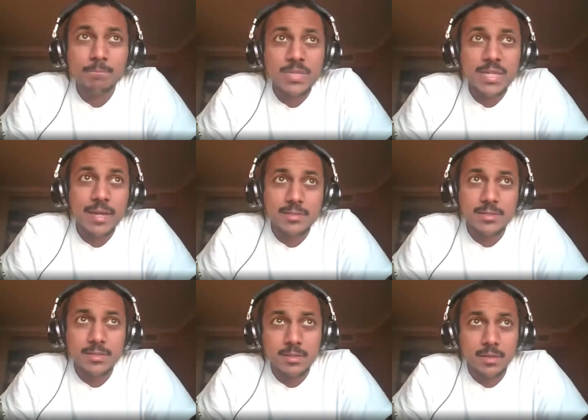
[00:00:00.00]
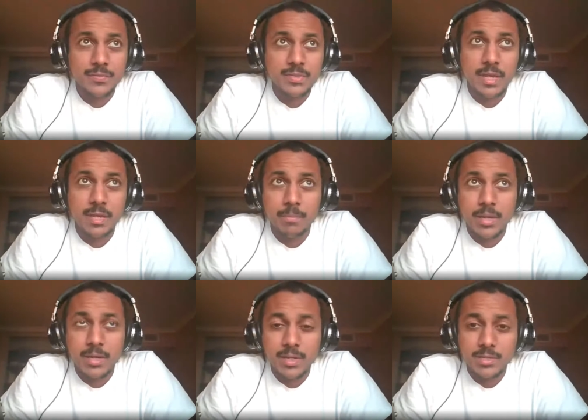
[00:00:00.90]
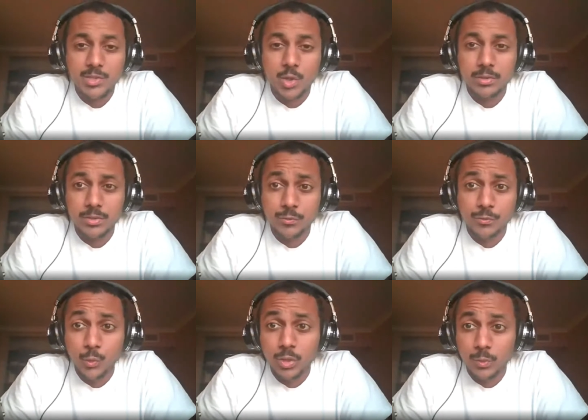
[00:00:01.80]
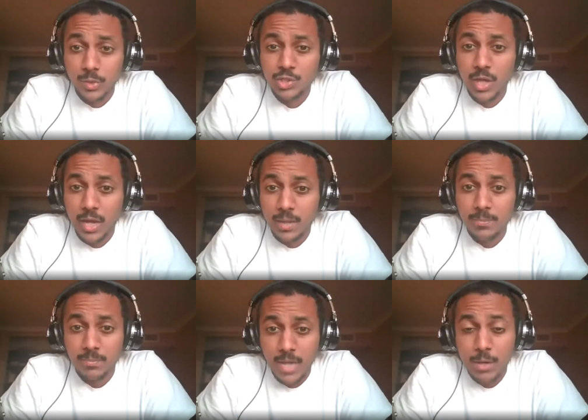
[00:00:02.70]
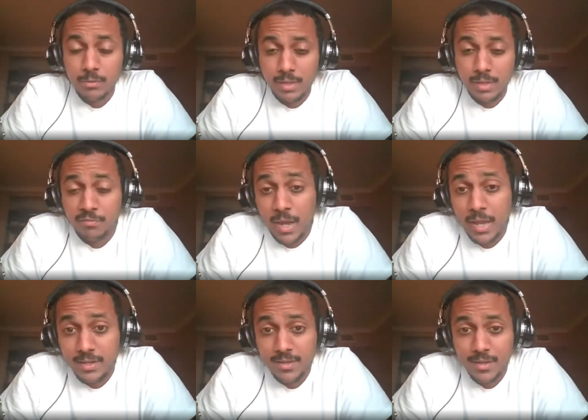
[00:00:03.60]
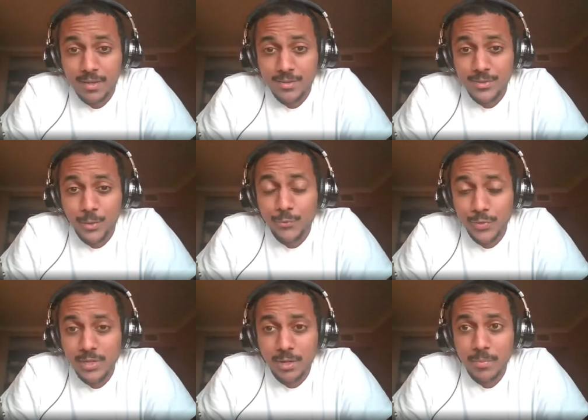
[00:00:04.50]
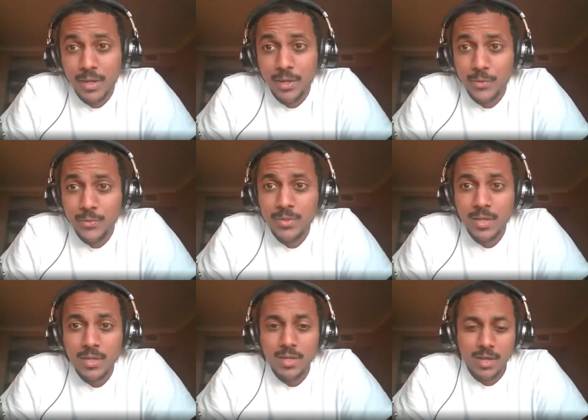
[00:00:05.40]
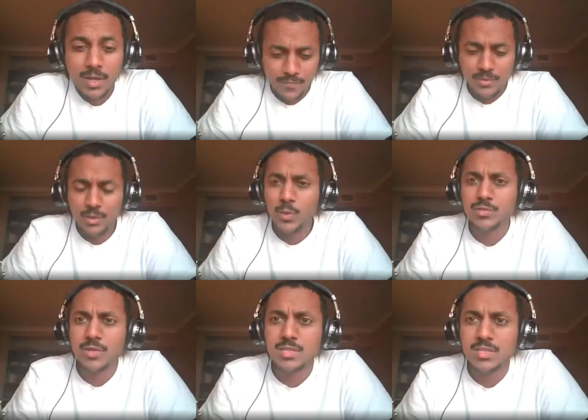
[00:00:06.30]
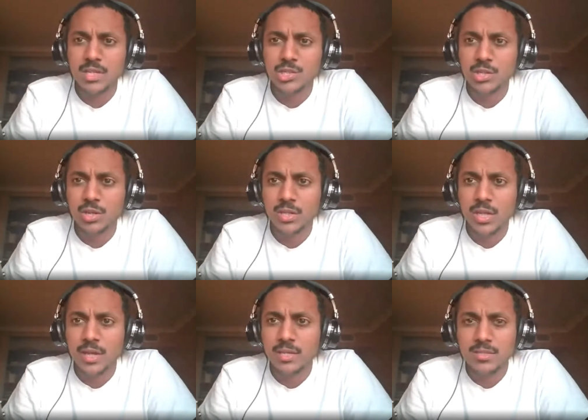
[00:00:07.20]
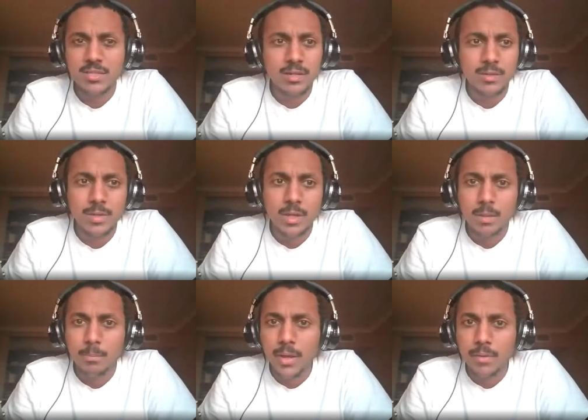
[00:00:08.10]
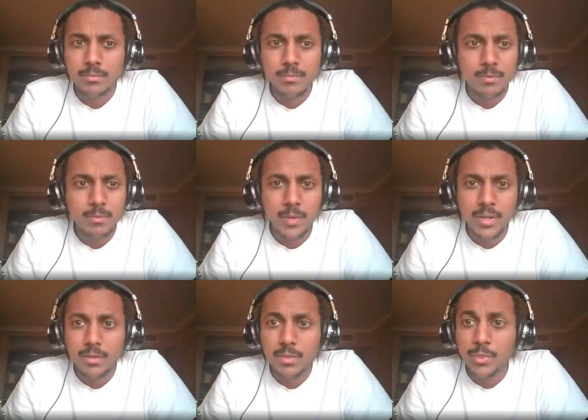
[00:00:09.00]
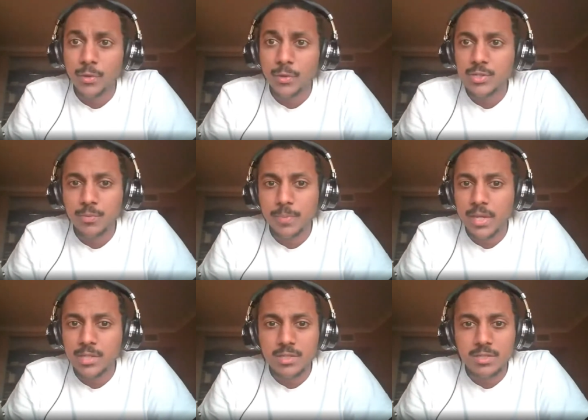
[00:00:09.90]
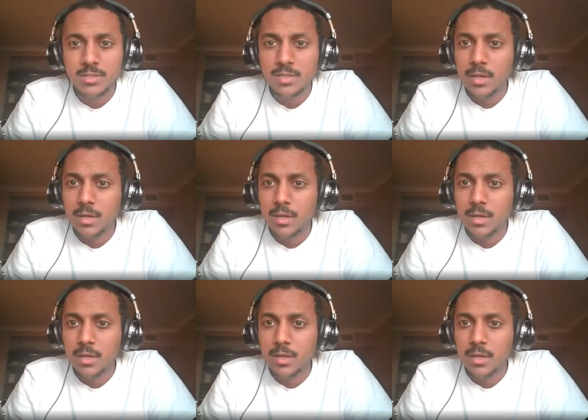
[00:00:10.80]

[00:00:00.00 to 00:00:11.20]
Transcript: text of Saint Benedict called the Rule, which I'm now invited to go read on my own. I found a quick translation online. It's here about what 32 pages